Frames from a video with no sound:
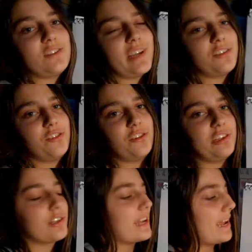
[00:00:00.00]
texture to
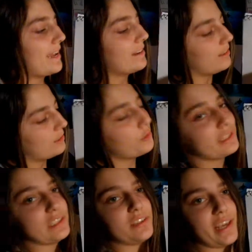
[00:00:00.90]
your cat,
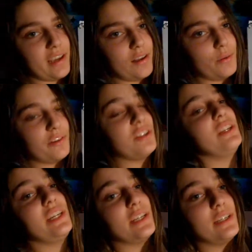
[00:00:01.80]
including a tail, which it
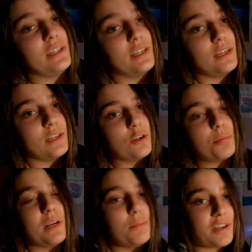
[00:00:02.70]
needed, you're
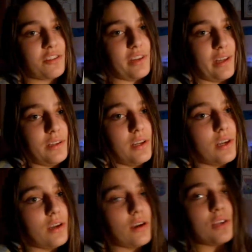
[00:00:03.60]
pretty much done.
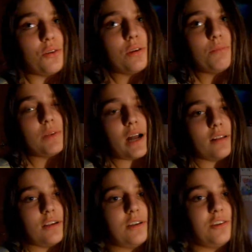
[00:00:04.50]
You can
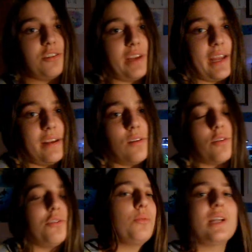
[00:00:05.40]
color, shade, or
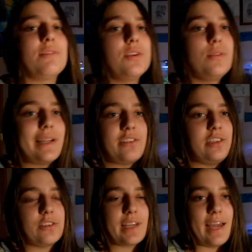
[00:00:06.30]
do whatever you like to
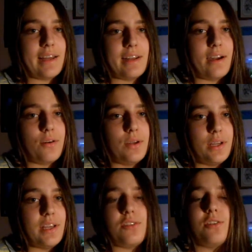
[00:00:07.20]
your cat now.
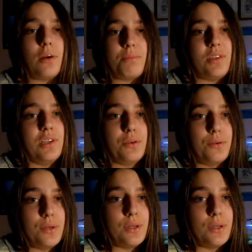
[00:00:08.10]
It's up to you.